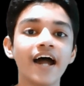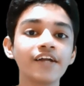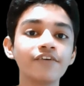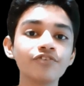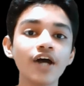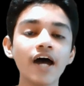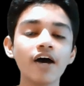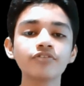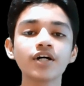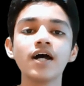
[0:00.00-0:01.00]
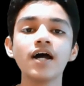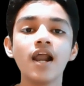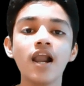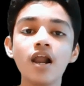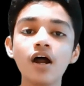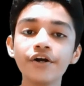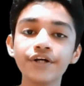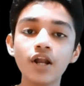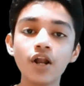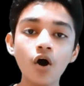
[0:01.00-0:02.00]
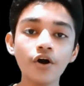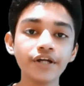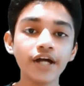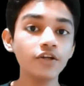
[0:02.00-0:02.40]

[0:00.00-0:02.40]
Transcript: And if you have learned a lot